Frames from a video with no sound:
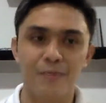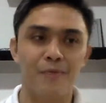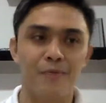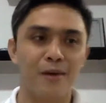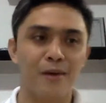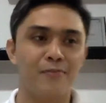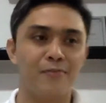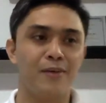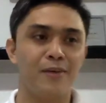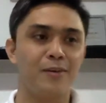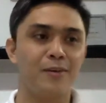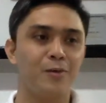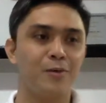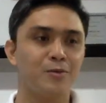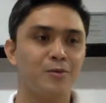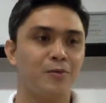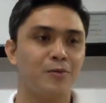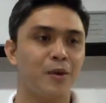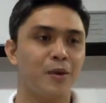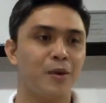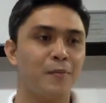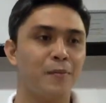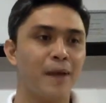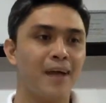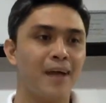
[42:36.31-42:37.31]
my videos for
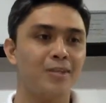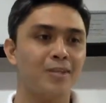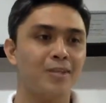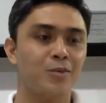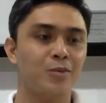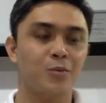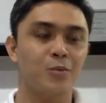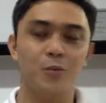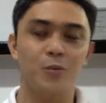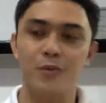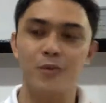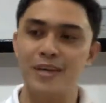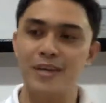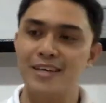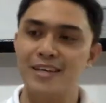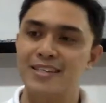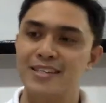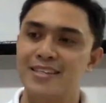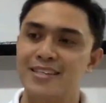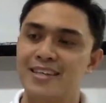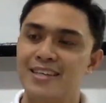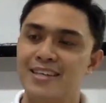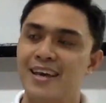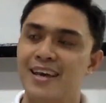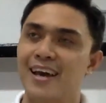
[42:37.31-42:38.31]
the past 2
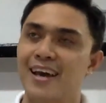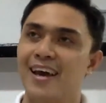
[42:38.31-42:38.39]
weeks,